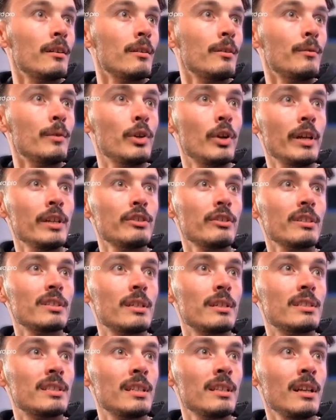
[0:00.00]
we're not
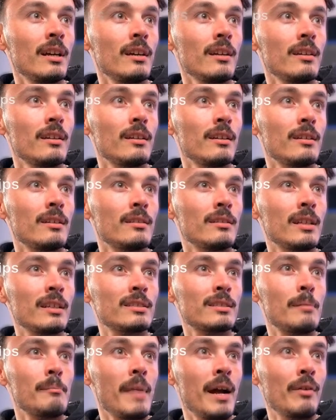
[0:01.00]
interested. See that? That's
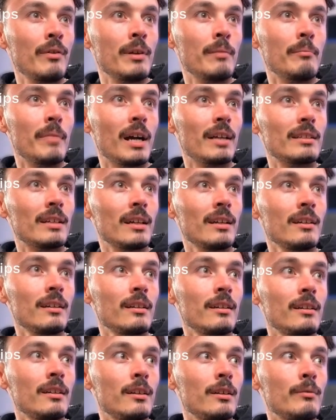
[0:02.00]
the mountain back there.
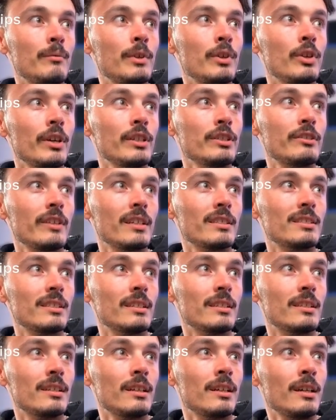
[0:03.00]
We're not
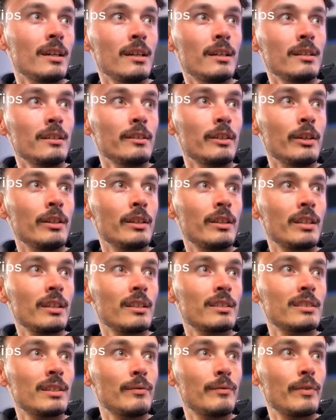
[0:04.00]
interested. The only thing
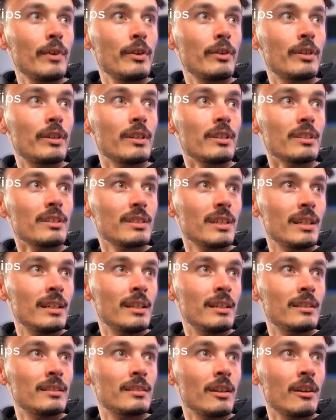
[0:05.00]
that's in focus and
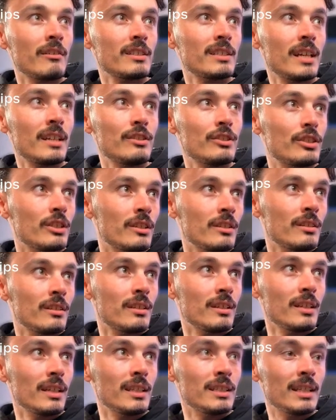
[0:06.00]
is our attention
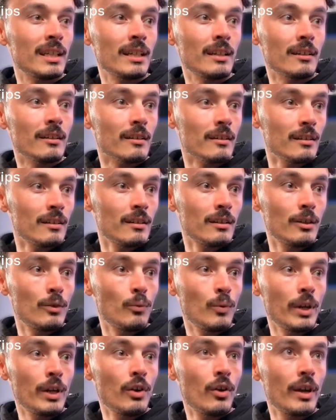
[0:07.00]
is here.
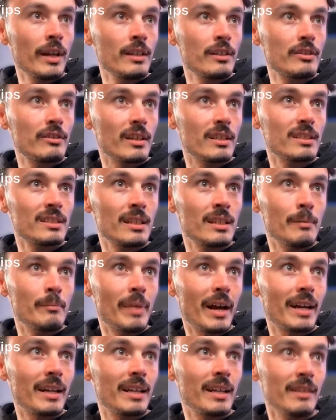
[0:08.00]
We're not interested in
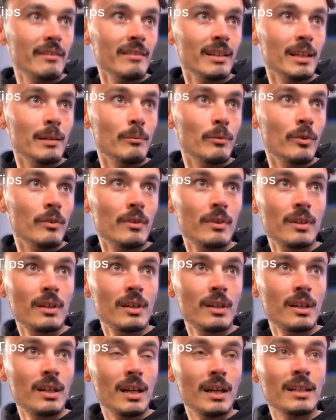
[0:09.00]
back here anymore.
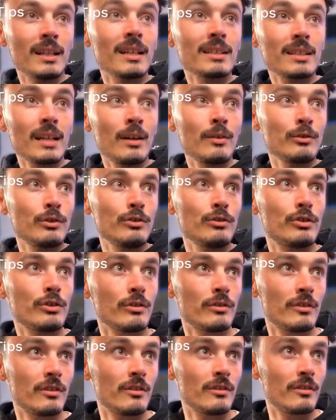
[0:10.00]
And that's how you
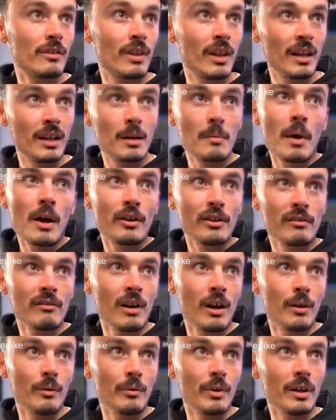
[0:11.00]
should think about your
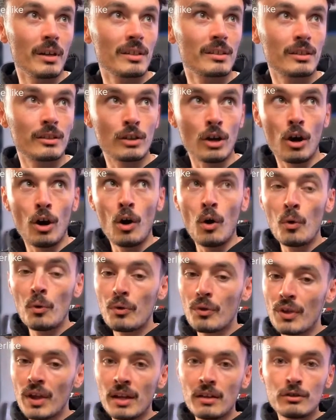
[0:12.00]
artwork. The whole
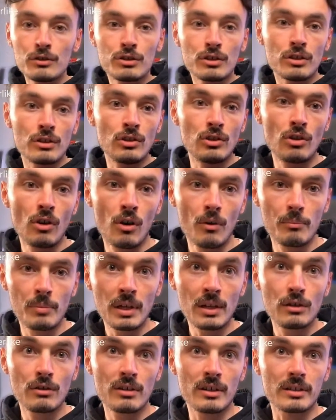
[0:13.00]
thing should not
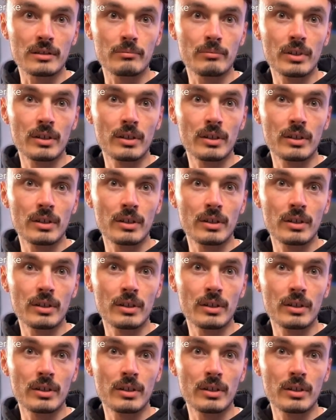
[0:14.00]
be crisp.